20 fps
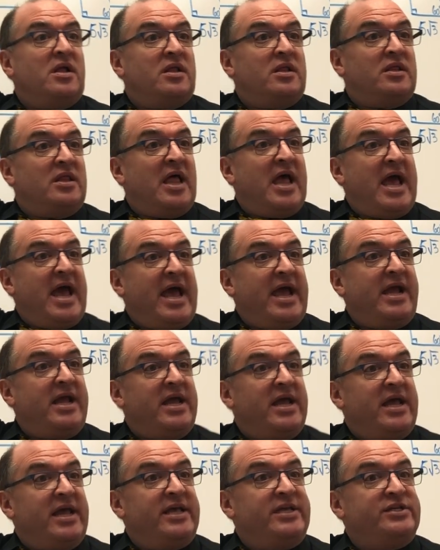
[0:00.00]

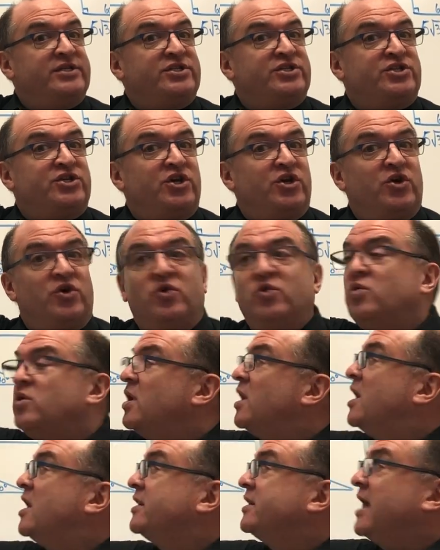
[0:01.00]
leg is 2,
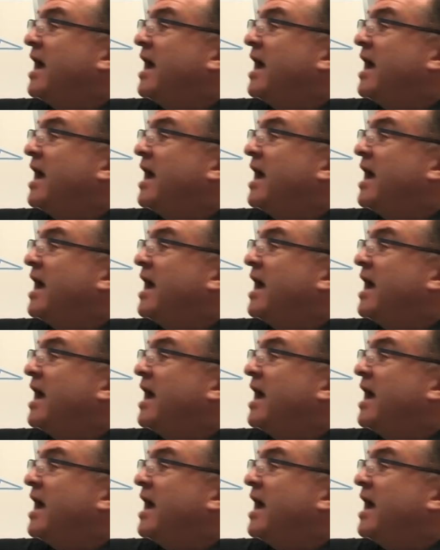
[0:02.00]
the